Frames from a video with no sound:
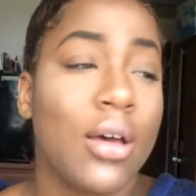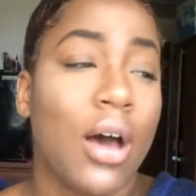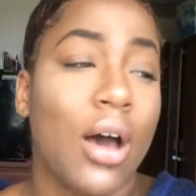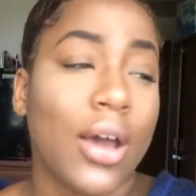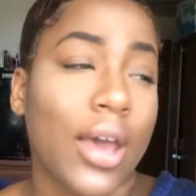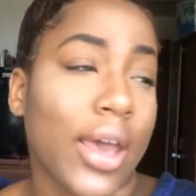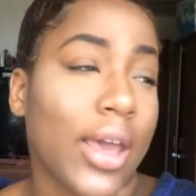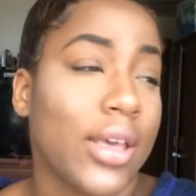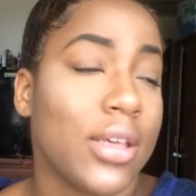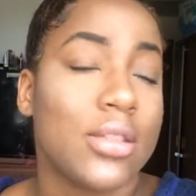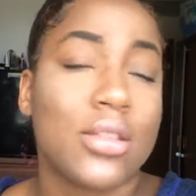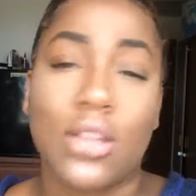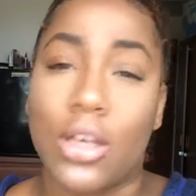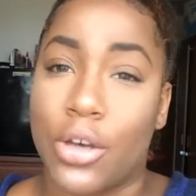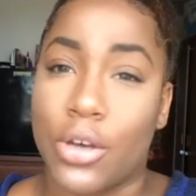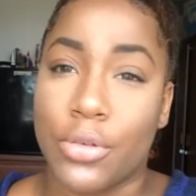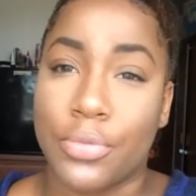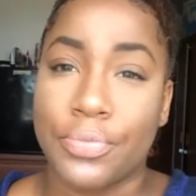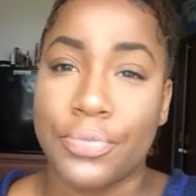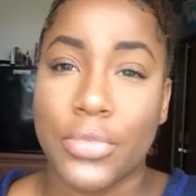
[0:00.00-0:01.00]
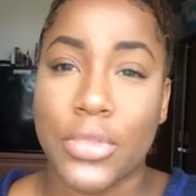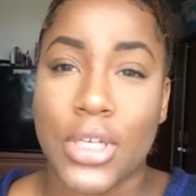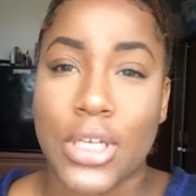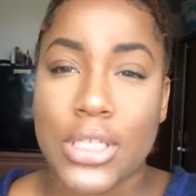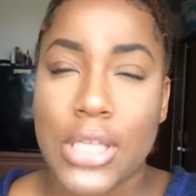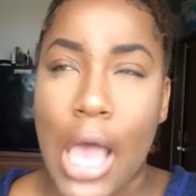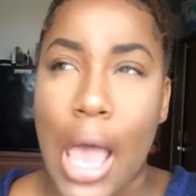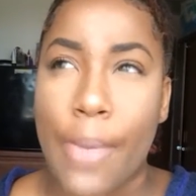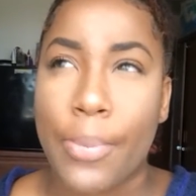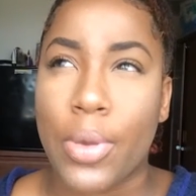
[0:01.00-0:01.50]
okay, so
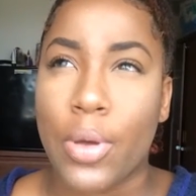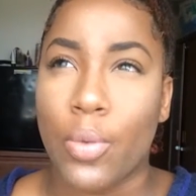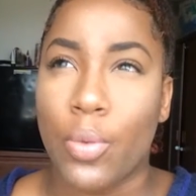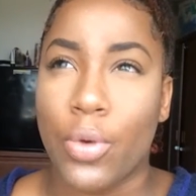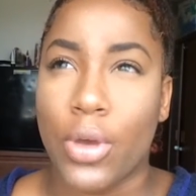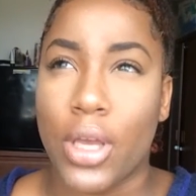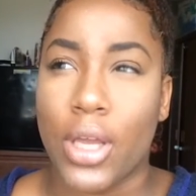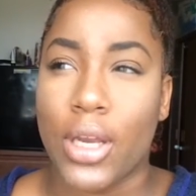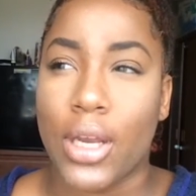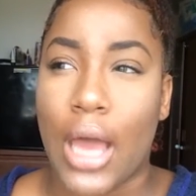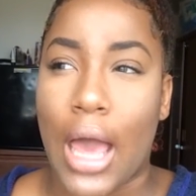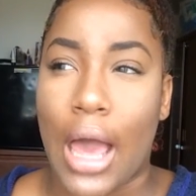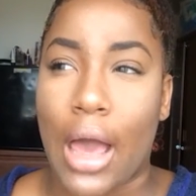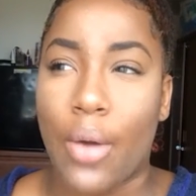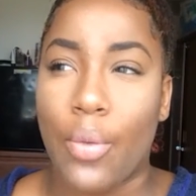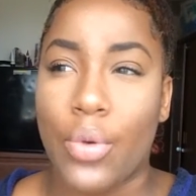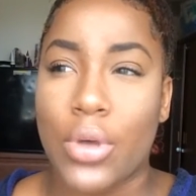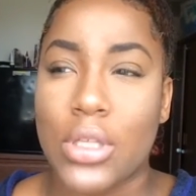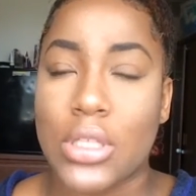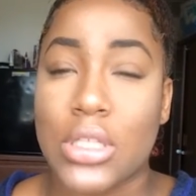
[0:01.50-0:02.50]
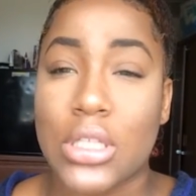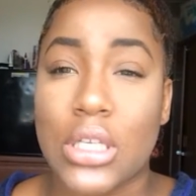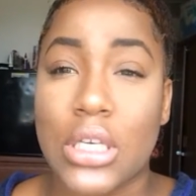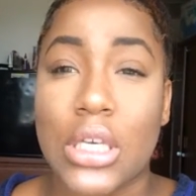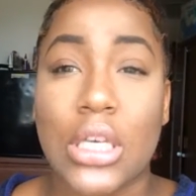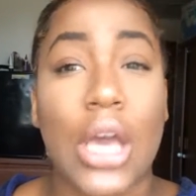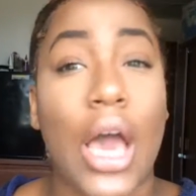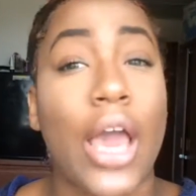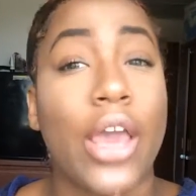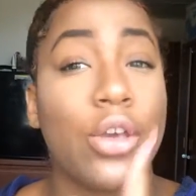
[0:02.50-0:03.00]
this happened when I
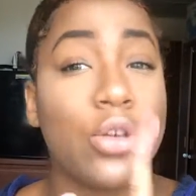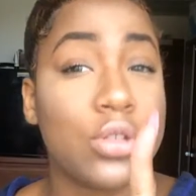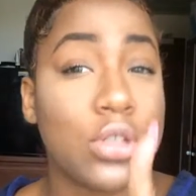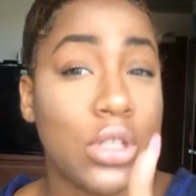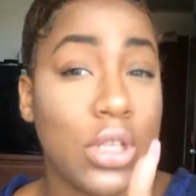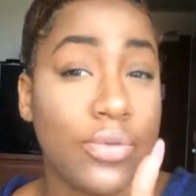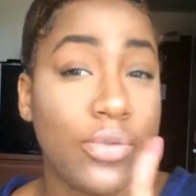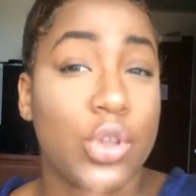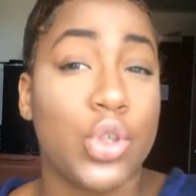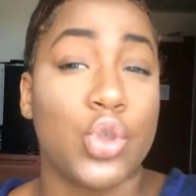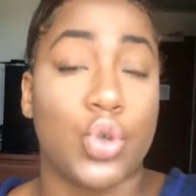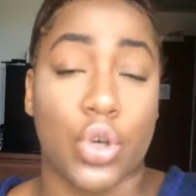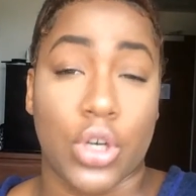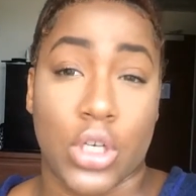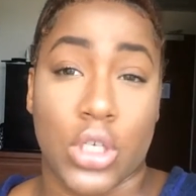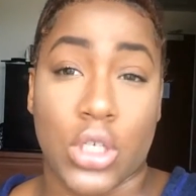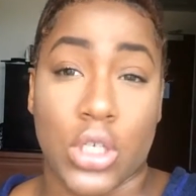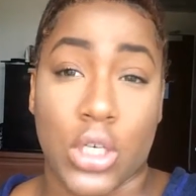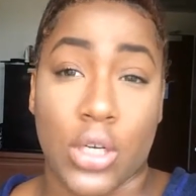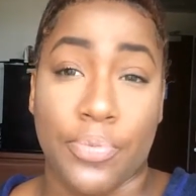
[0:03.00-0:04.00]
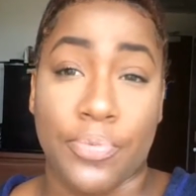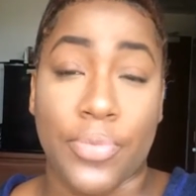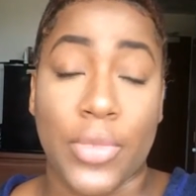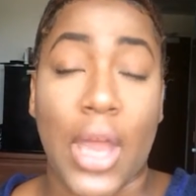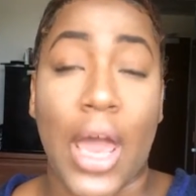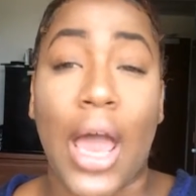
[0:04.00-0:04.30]
used to live in Georgia.